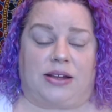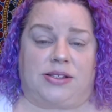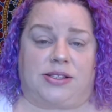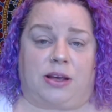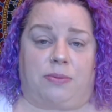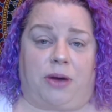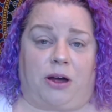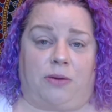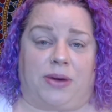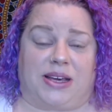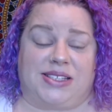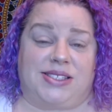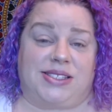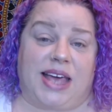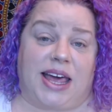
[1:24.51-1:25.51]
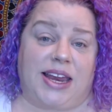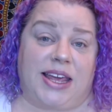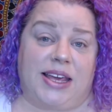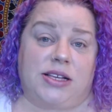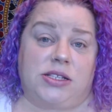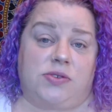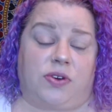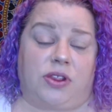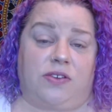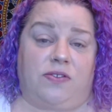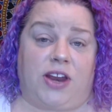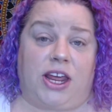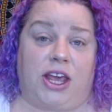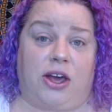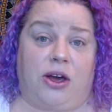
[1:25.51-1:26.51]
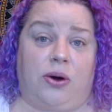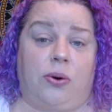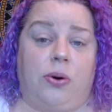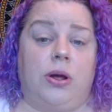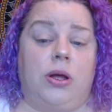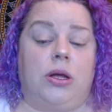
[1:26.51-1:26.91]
Somehow my settings for the video